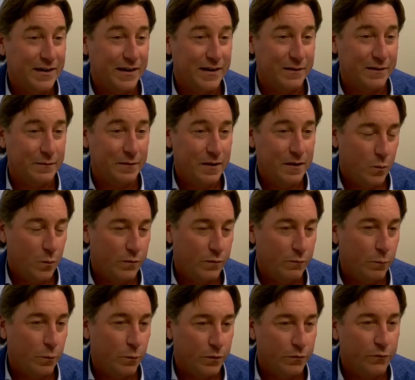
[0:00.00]
And we
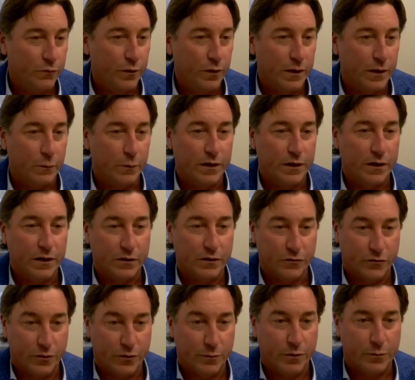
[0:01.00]
really feel like we can
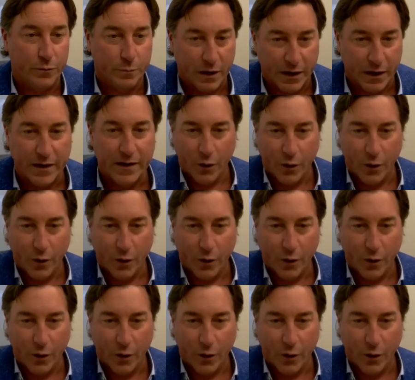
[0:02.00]
contribute by